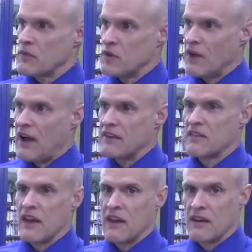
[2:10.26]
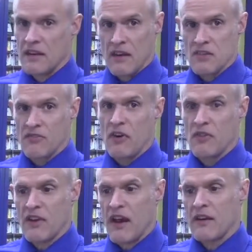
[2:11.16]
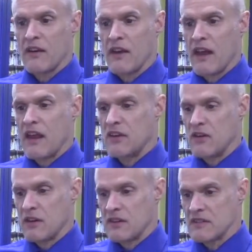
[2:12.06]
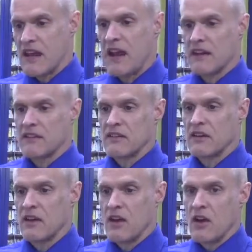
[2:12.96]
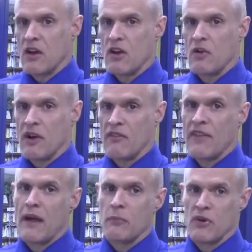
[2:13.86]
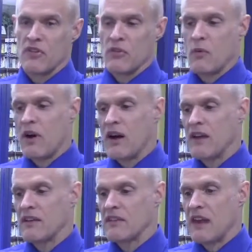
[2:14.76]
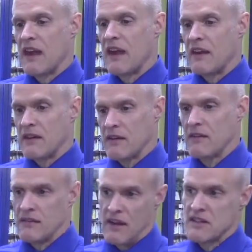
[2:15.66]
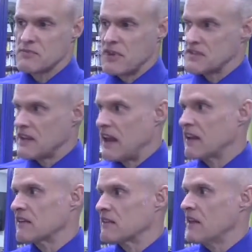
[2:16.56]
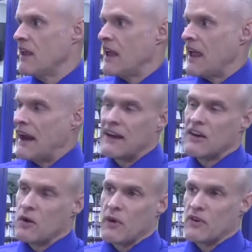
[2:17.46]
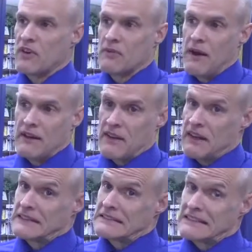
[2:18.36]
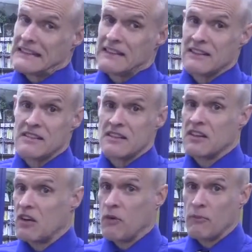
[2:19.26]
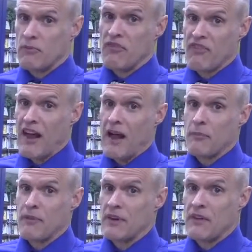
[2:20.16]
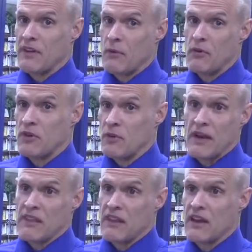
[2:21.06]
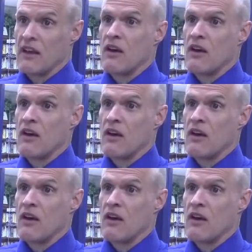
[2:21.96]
you guys can get your phones out and you can text whoever that person was and express thanks. And I didn't know what to expect. I thought this could go flop. They won't do anything.